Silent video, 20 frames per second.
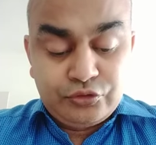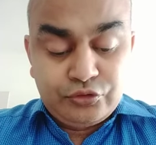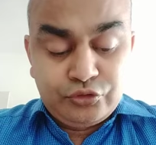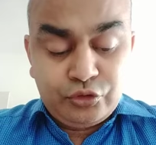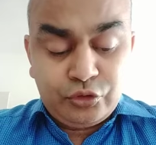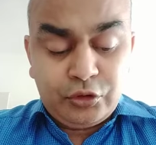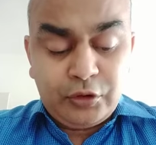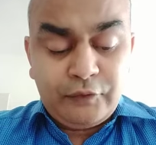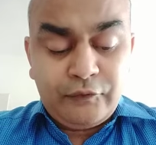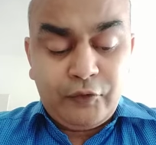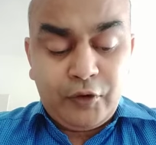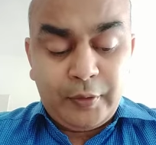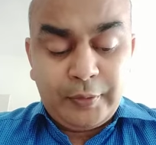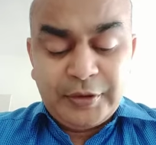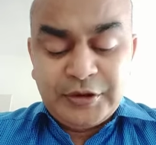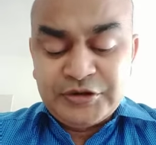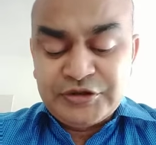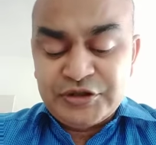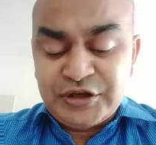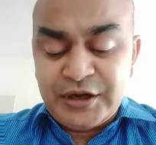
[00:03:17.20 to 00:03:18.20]
took a
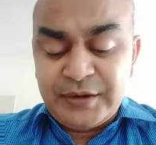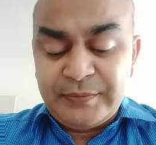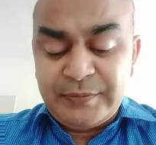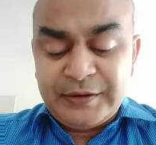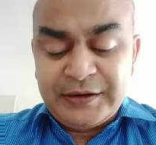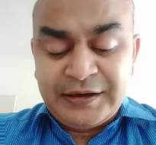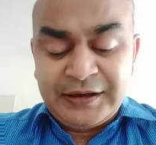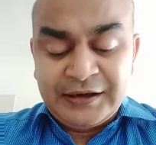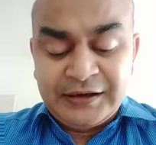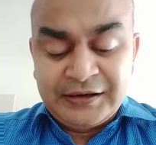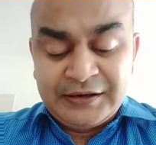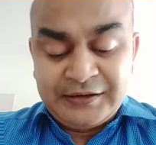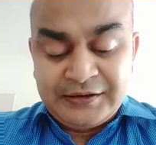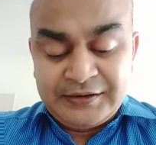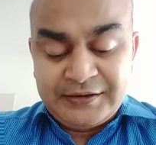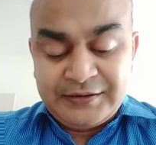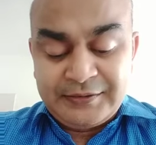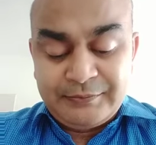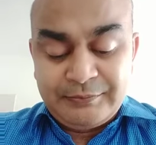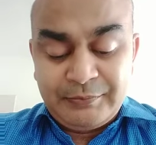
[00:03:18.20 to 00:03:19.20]
formal shape in
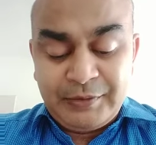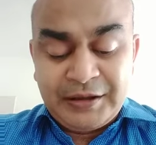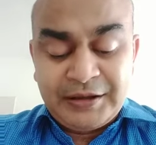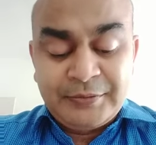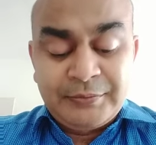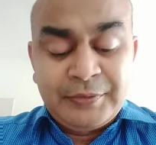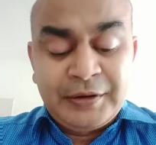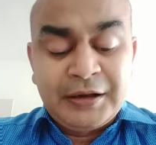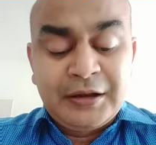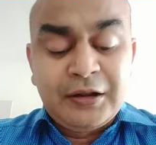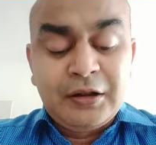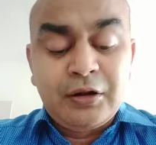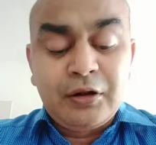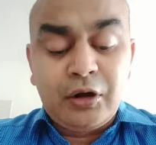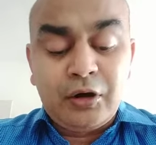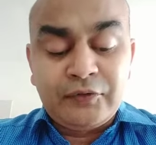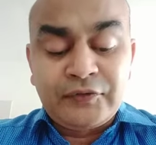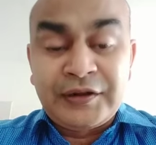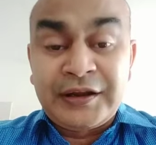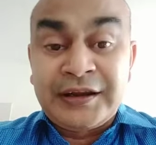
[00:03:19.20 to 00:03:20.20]
England by the middle
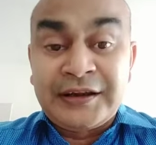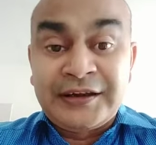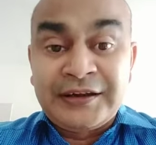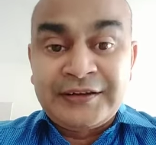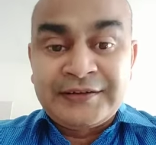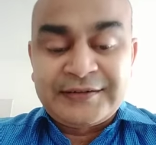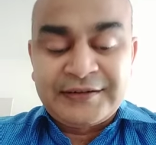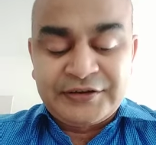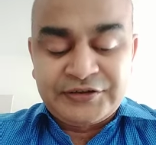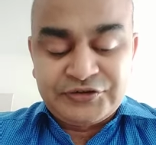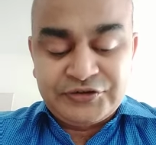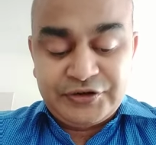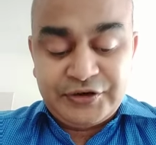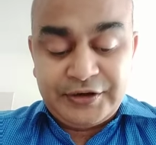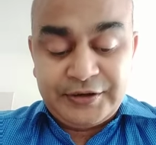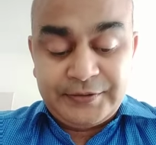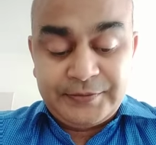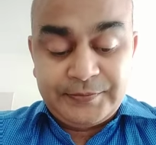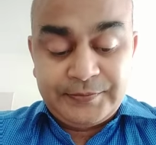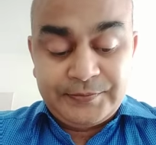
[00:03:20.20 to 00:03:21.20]
of the 18th
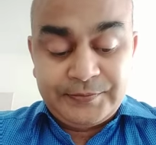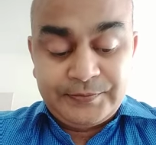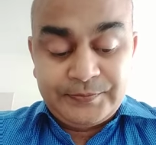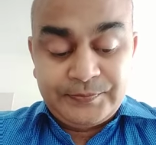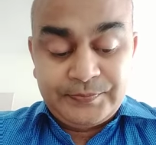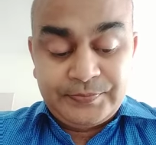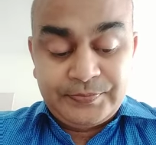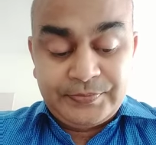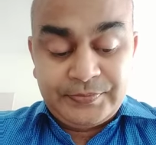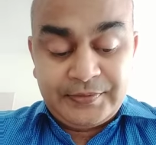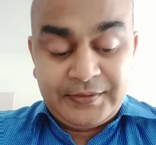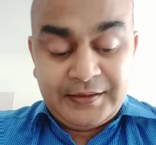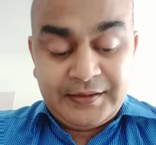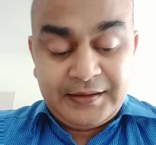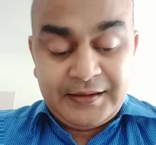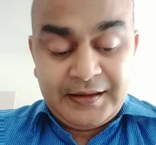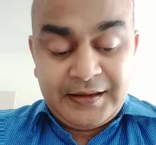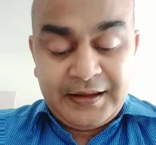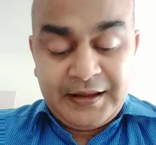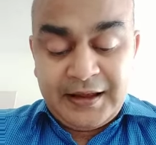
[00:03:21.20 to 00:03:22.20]
century
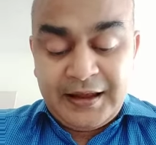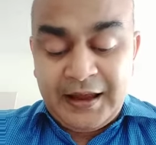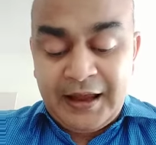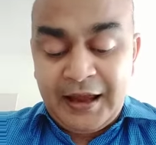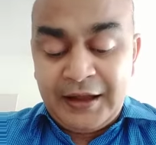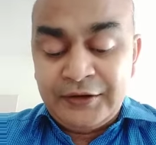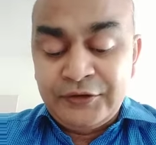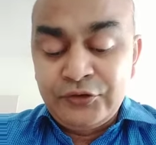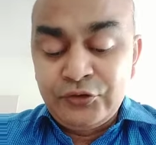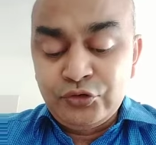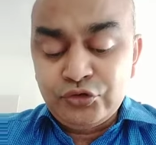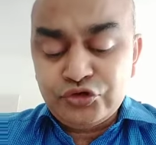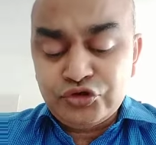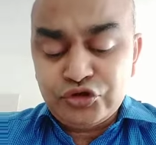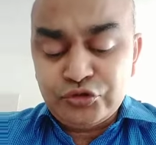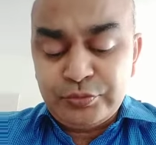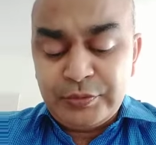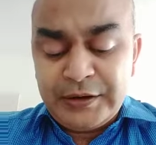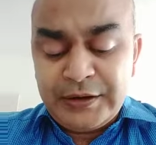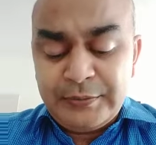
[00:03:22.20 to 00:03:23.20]
and used
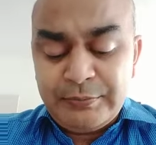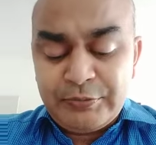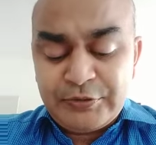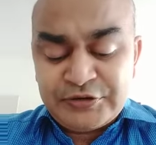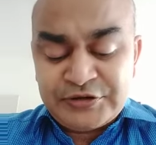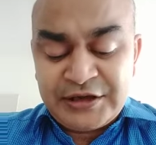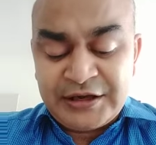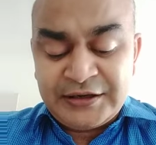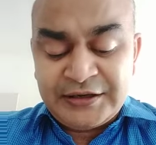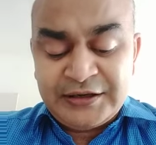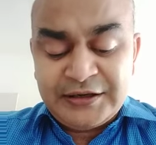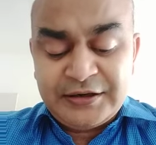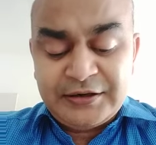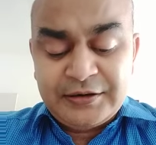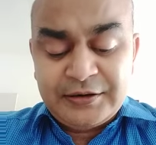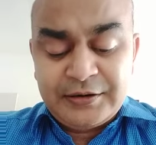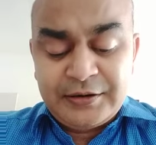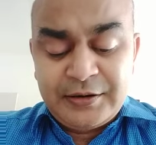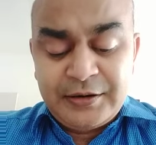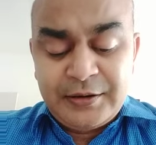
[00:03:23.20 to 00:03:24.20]
to be
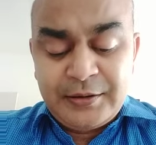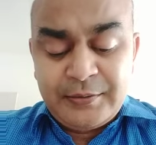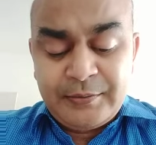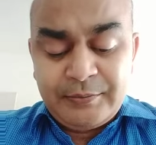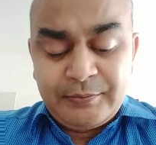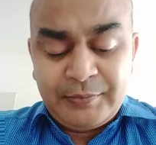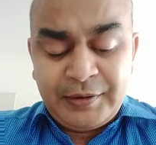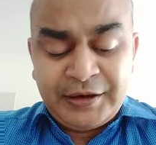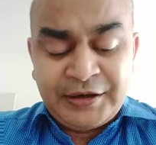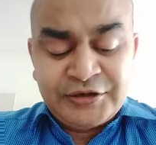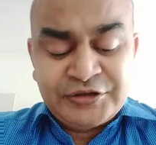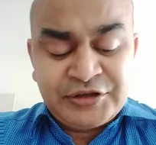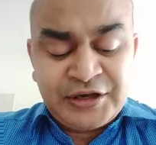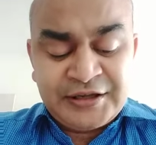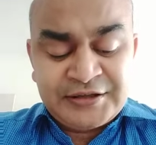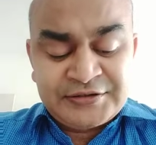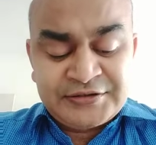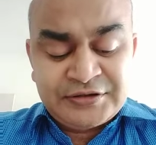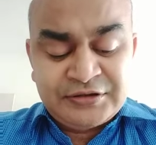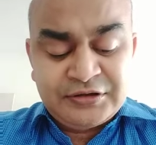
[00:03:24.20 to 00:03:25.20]
presented by the
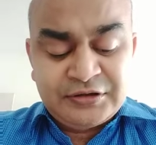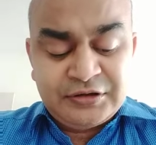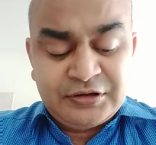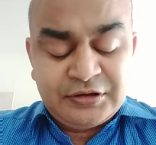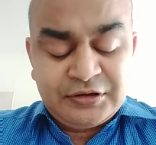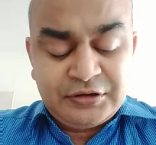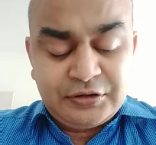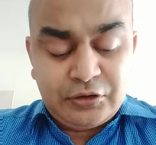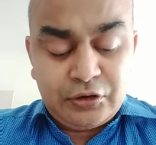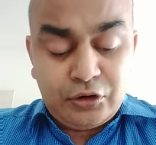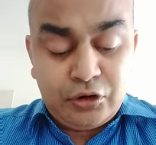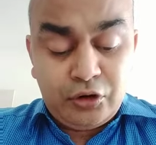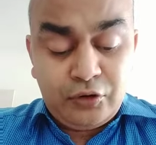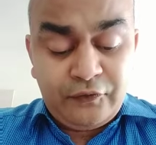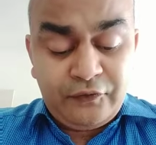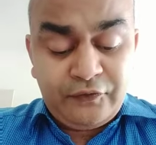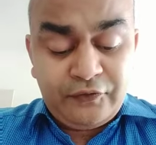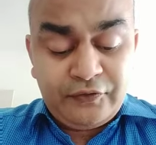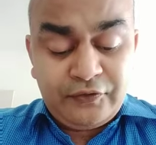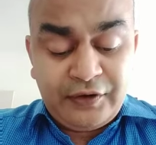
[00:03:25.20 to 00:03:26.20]
Chancellor
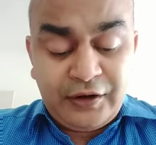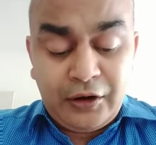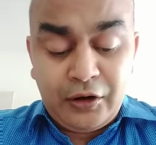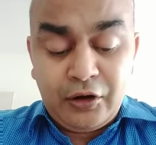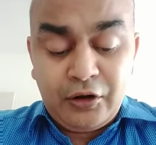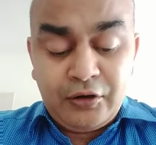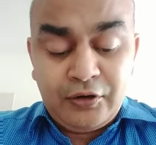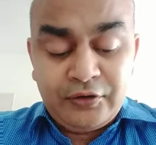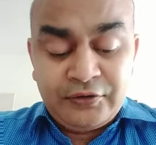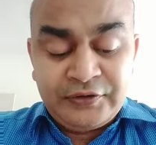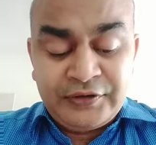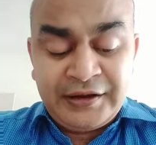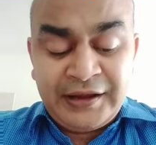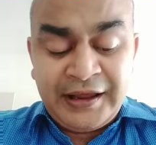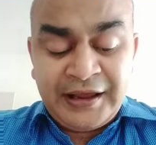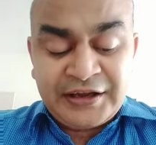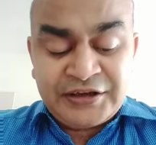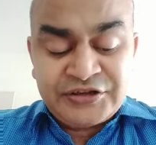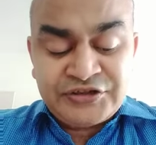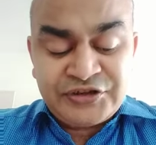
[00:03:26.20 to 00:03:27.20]
of the
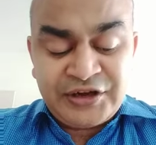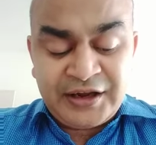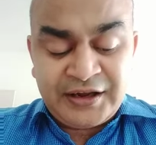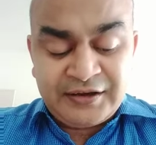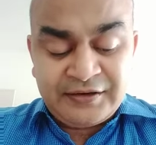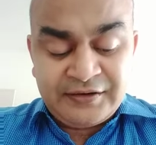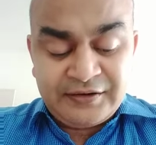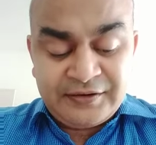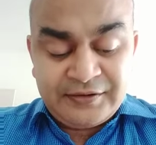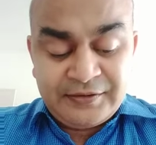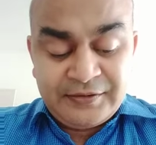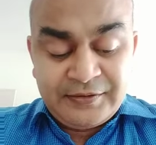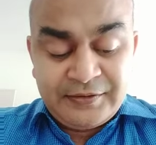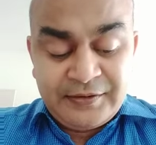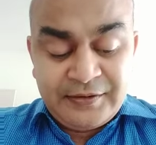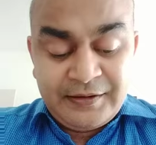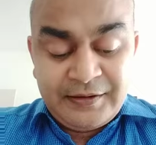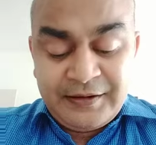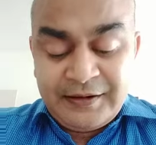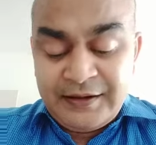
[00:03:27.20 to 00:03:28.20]
Exchequer
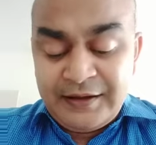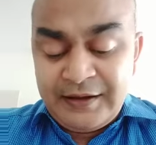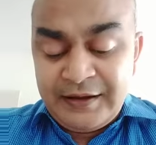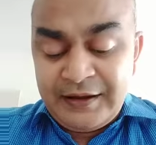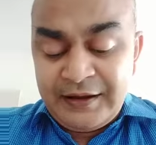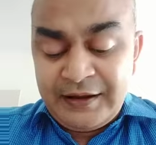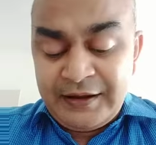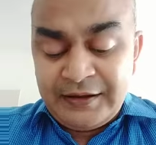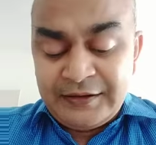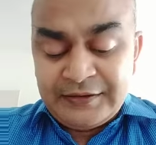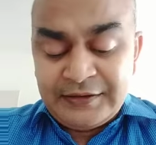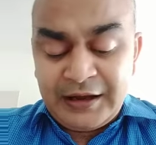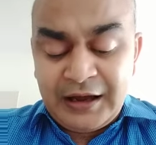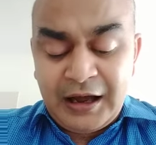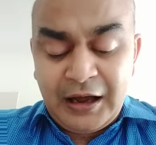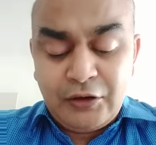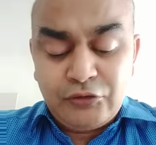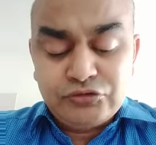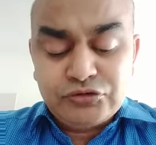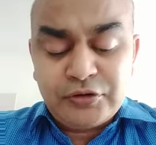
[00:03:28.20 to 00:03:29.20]
in the
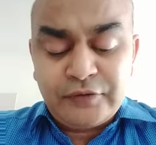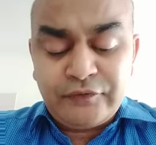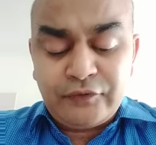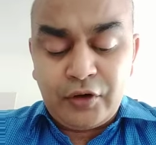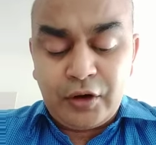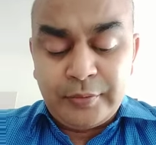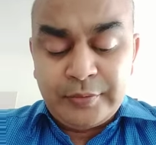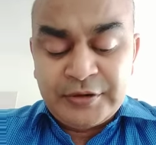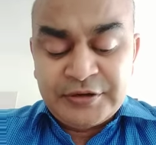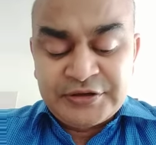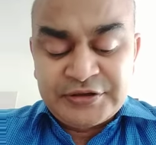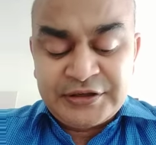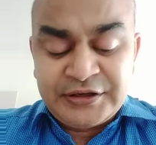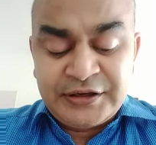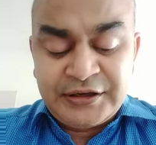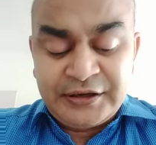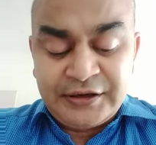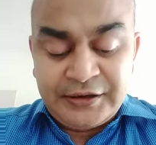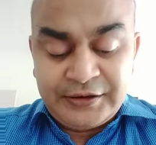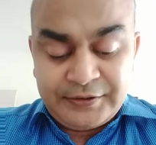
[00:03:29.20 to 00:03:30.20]
House of Commons
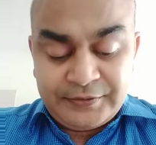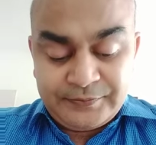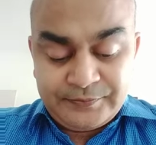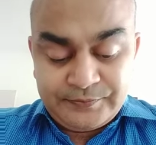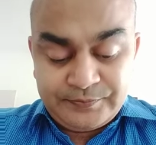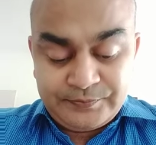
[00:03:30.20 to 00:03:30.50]
in India.